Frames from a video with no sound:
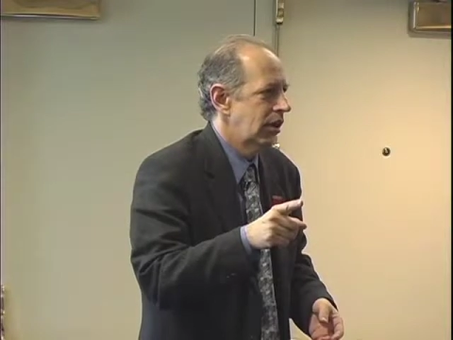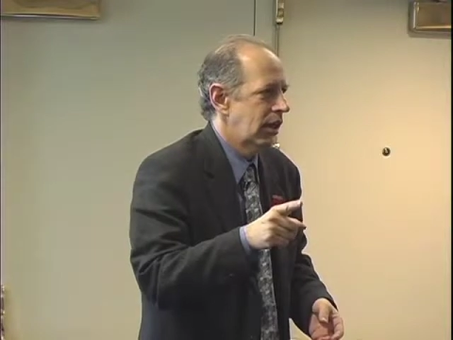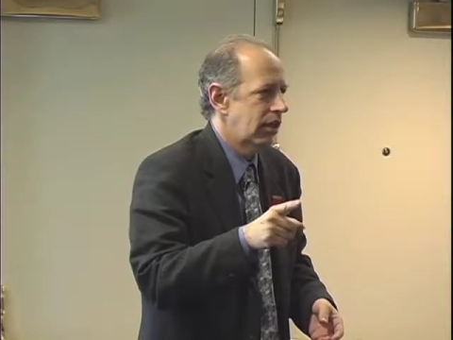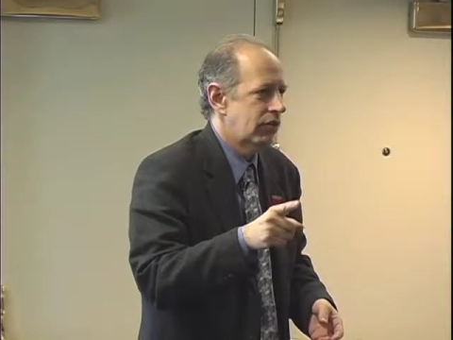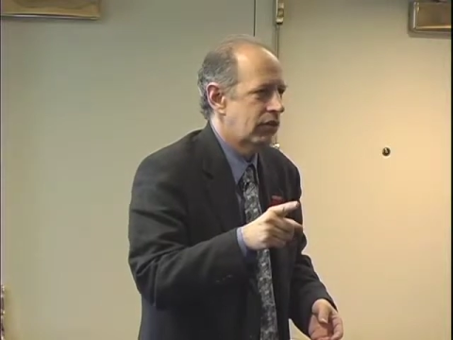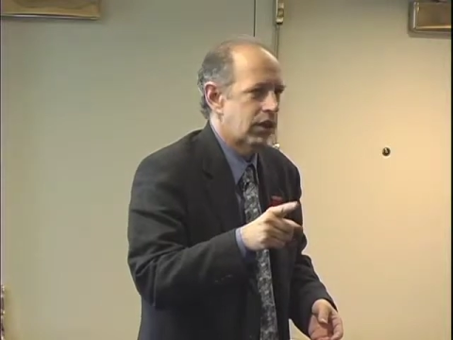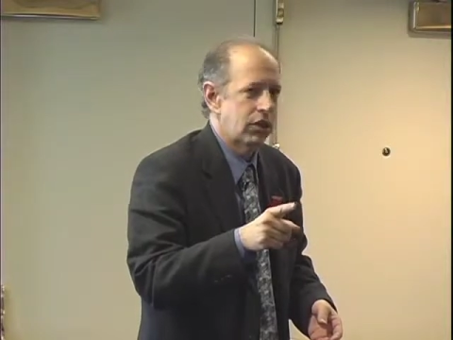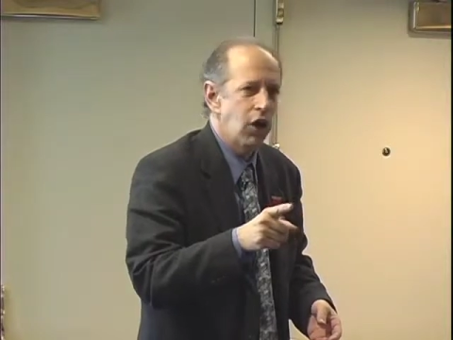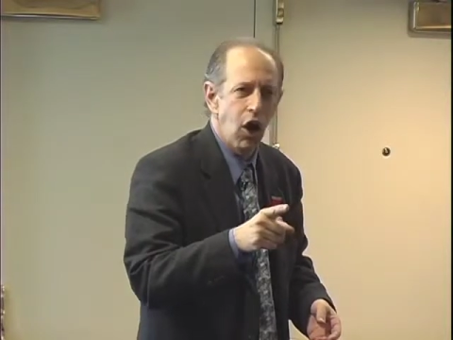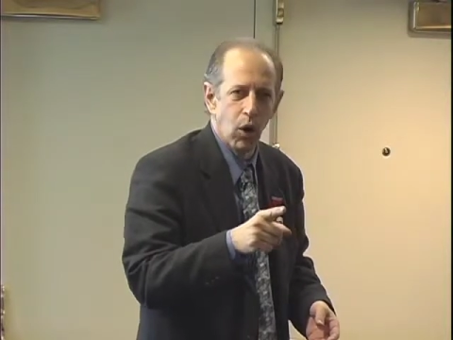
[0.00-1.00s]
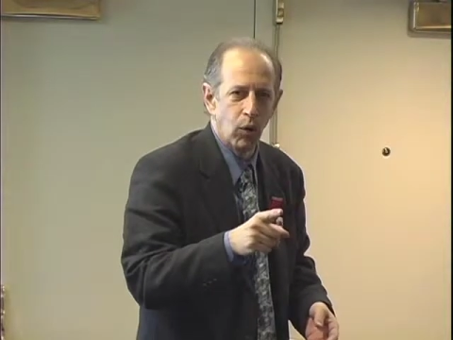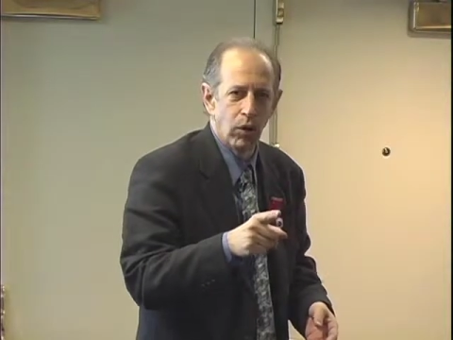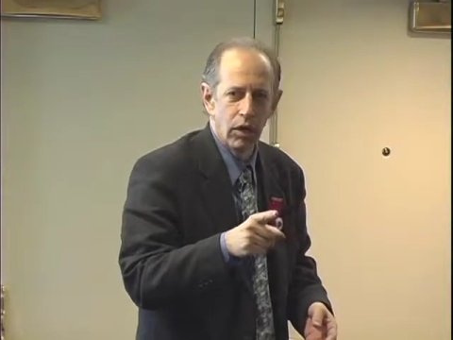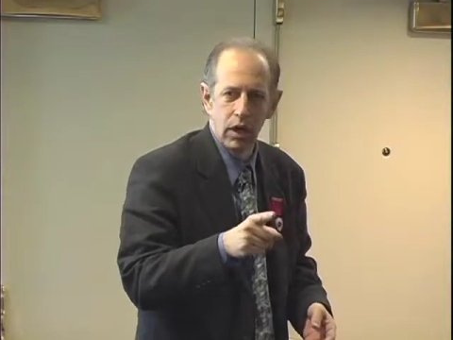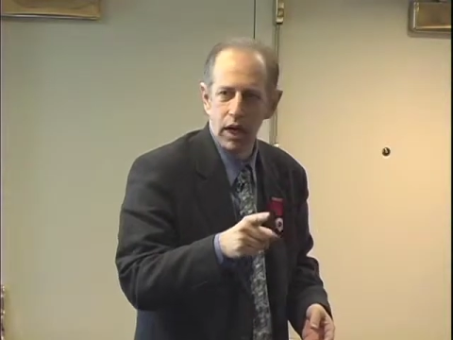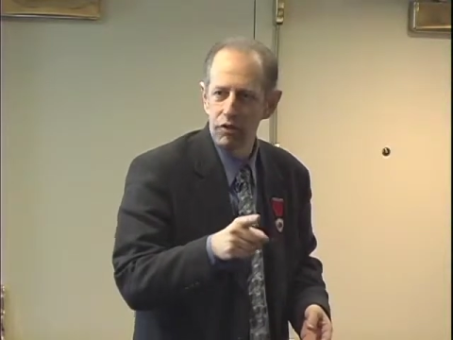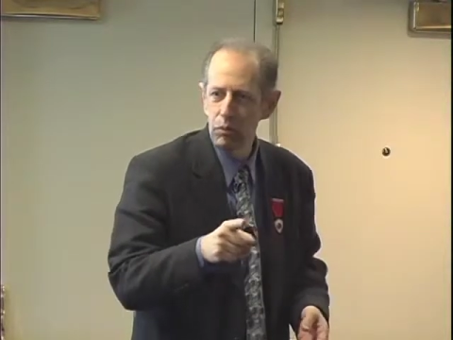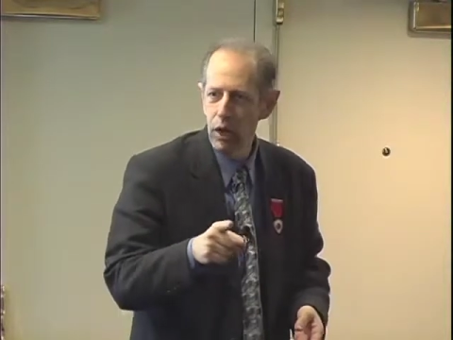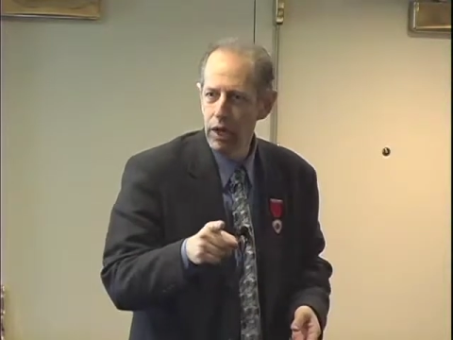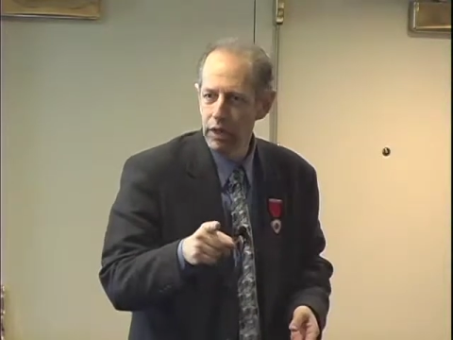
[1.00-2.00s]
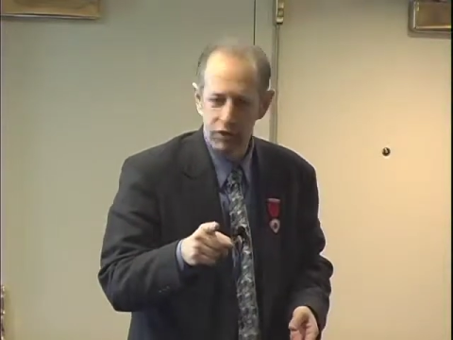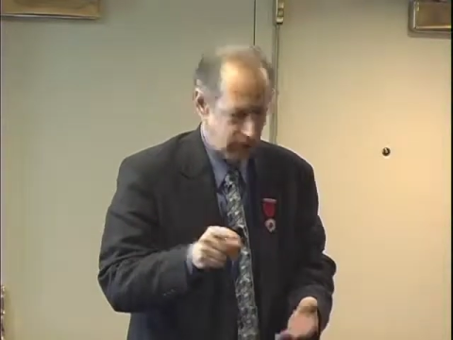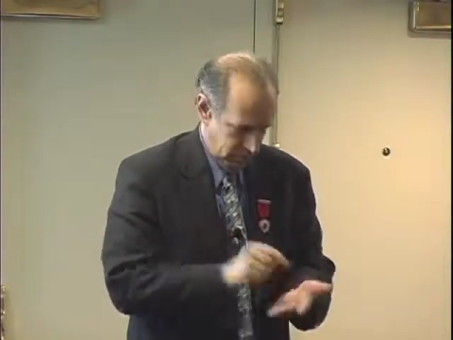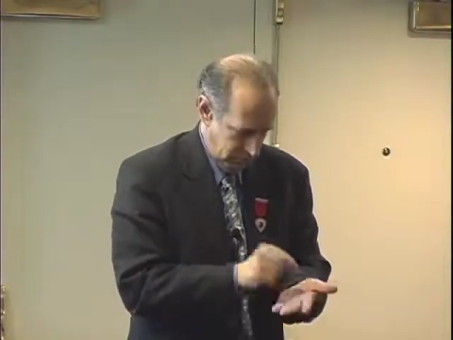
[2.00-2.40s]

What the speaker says: And they said, no. I said, why not? They said,